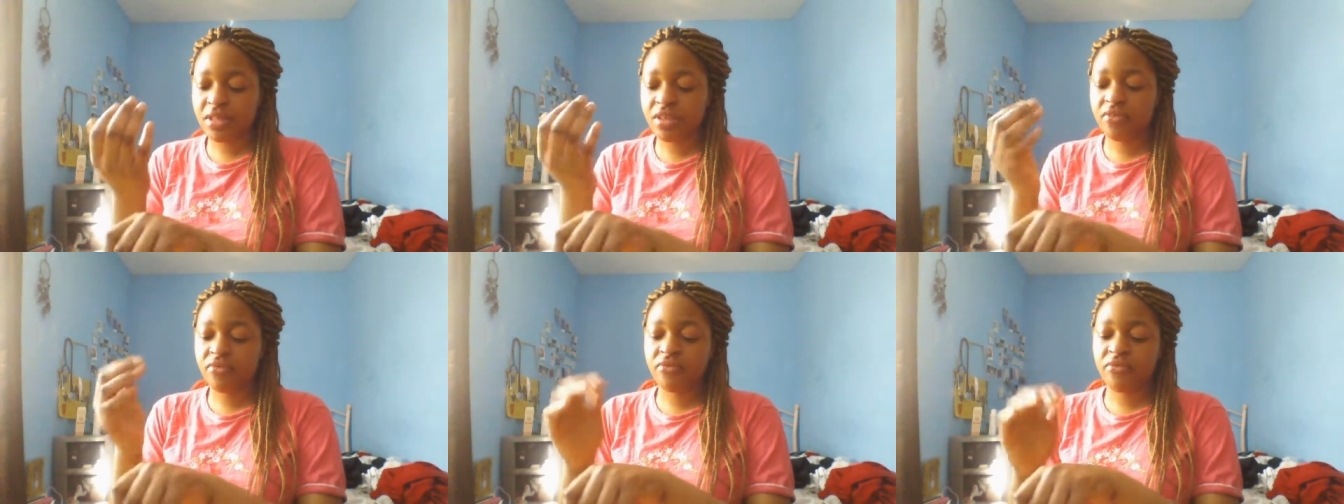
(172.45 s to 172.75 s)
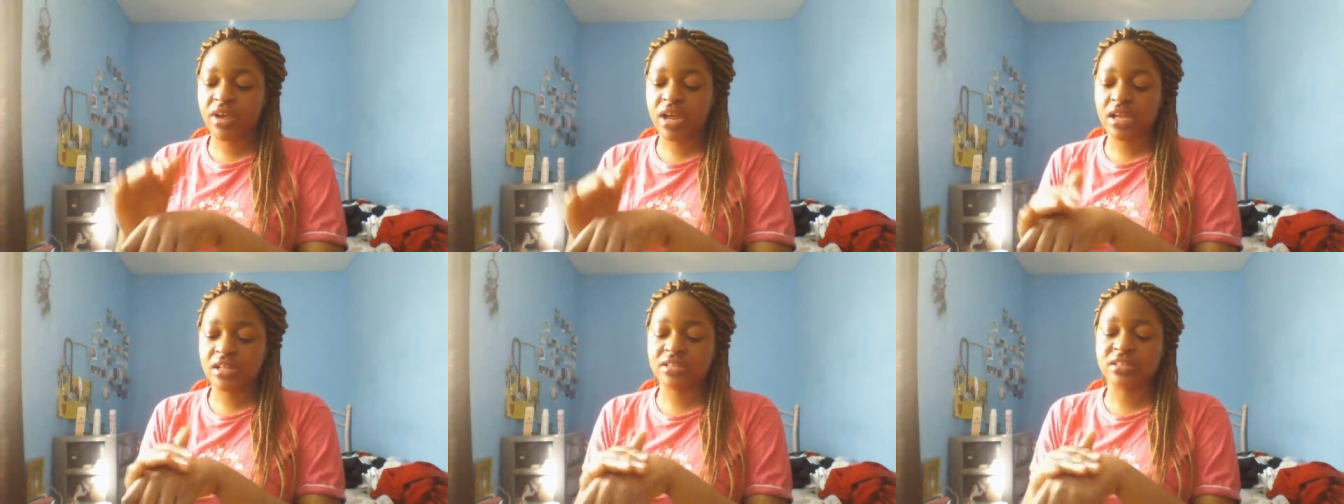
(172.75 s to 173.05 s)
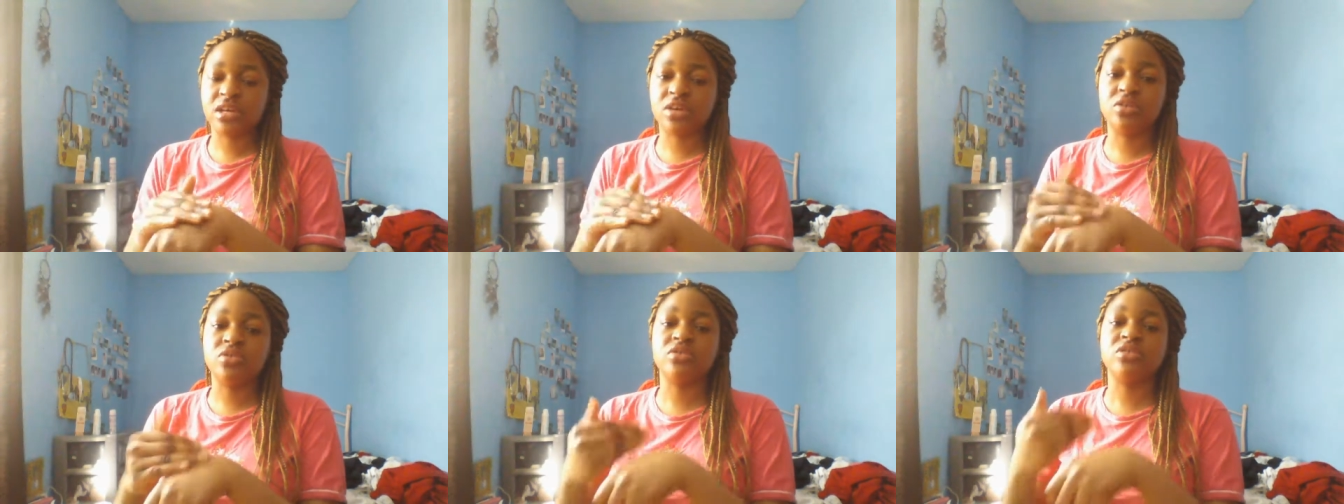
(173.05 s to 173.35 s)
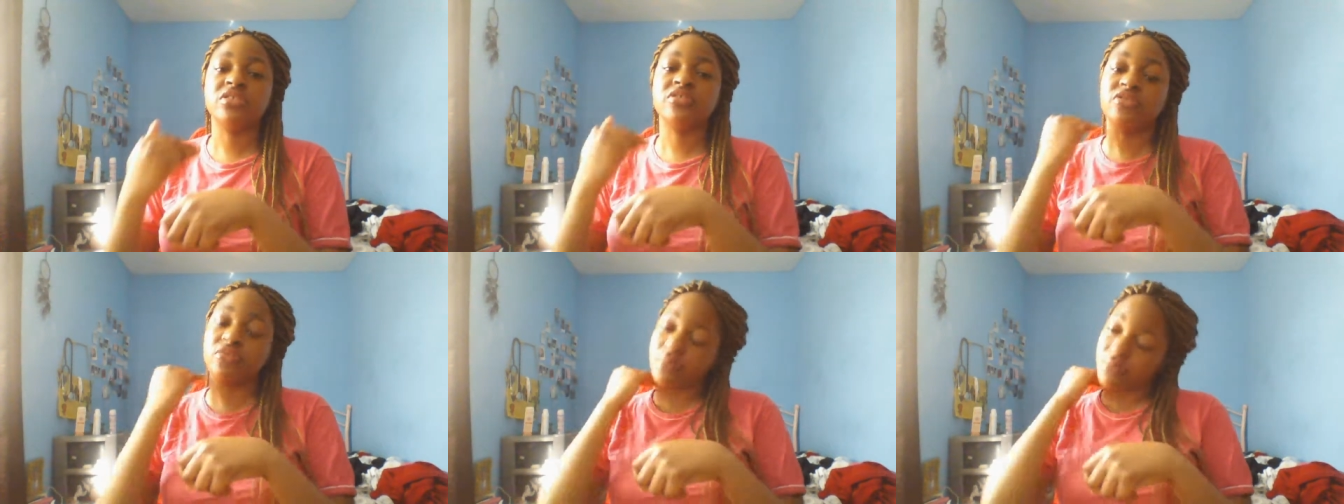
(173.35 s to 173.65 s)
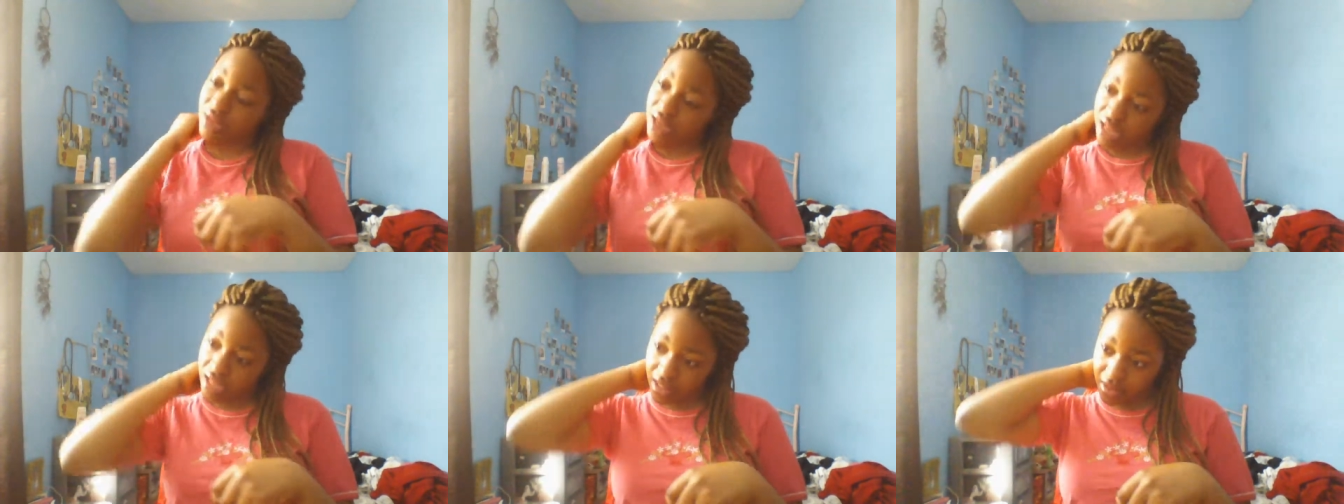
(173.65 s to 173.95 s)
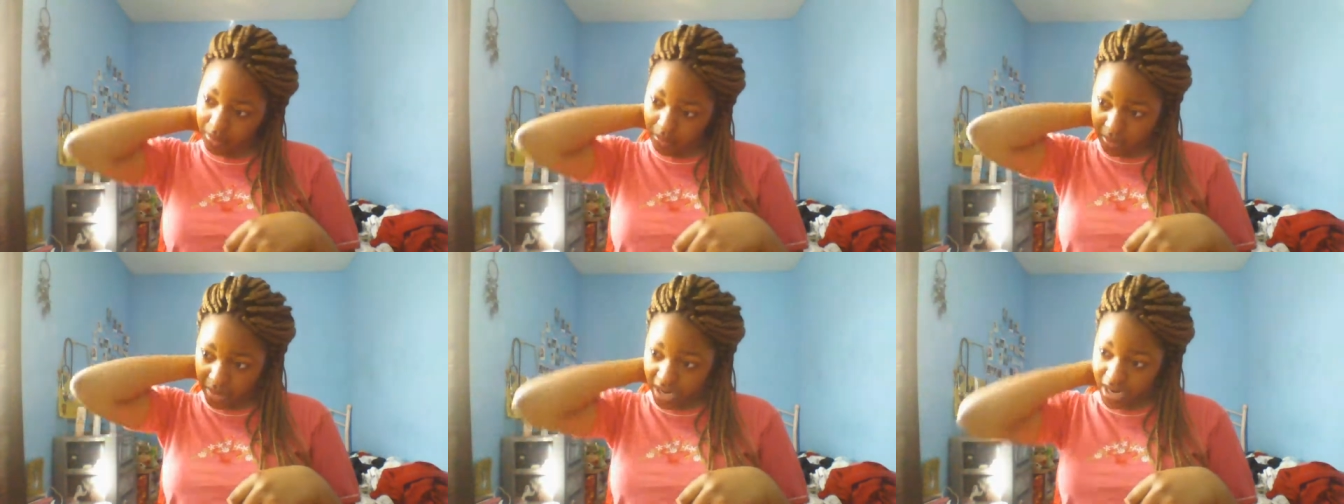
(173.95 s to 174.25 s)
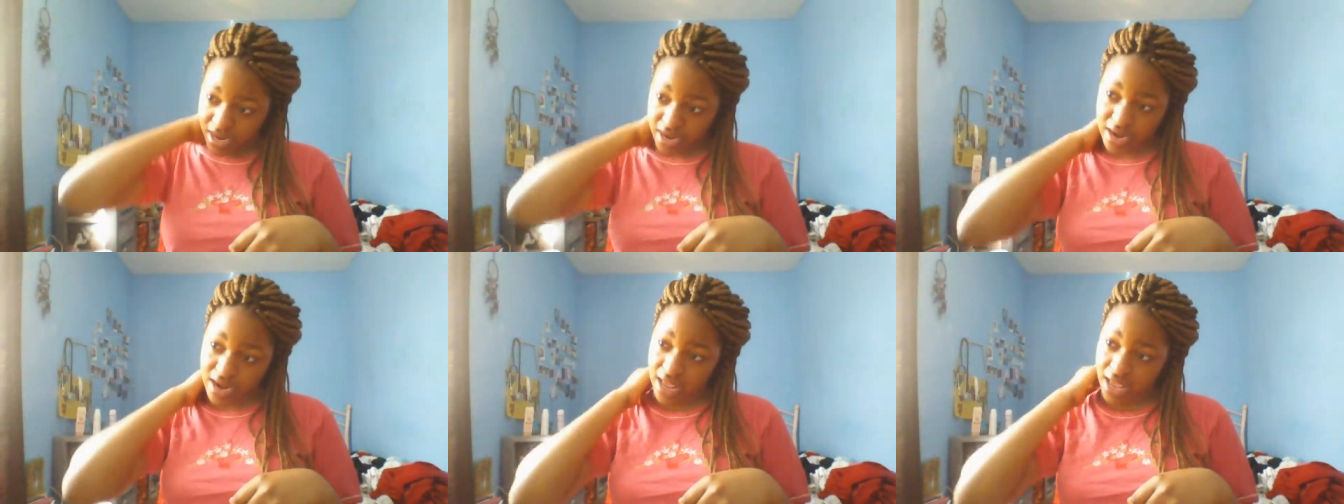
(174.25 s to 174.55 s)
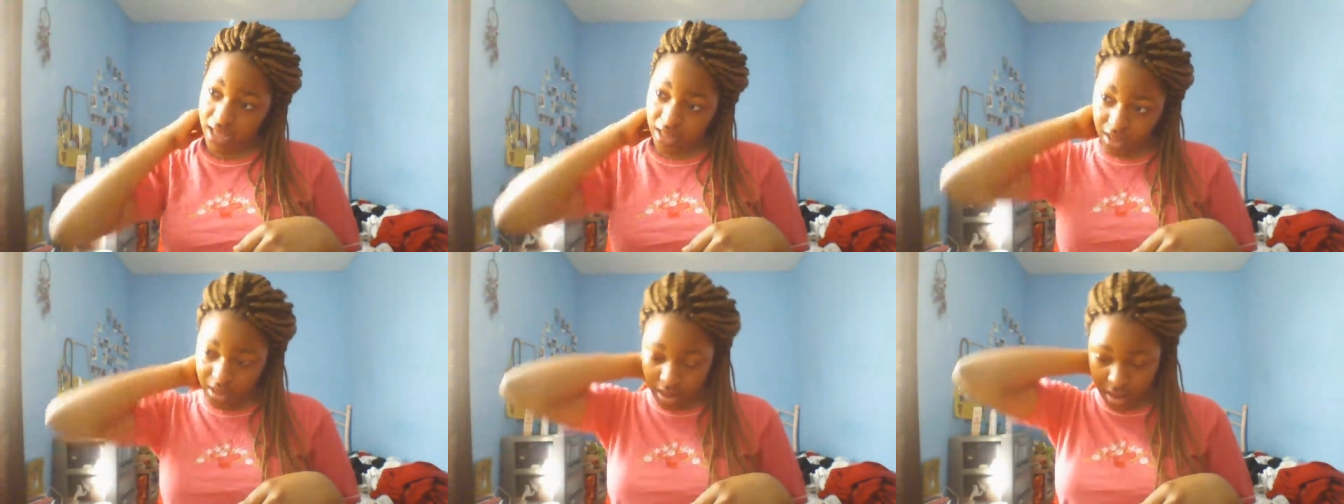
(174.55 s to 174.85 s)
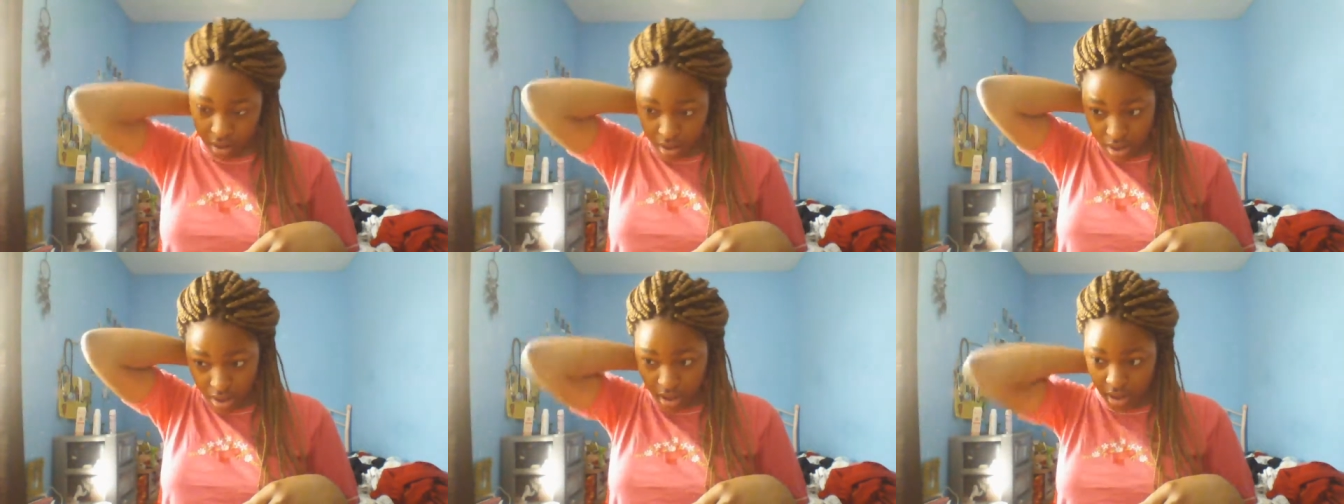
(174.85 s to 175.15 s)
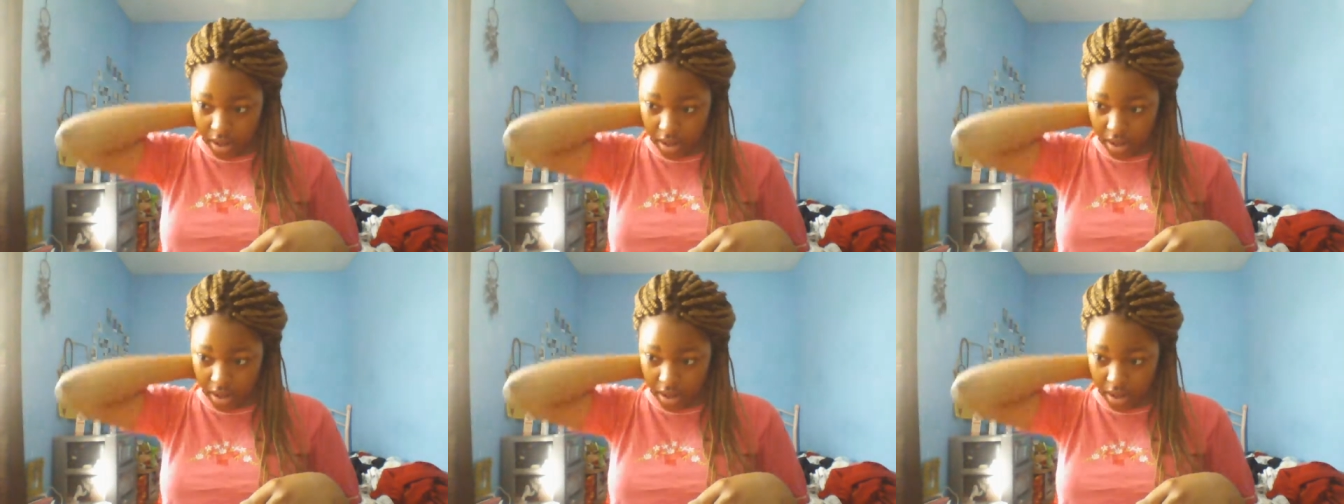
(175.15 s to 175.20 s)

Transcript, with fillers: Maybe the rest I use for my, like, my neck,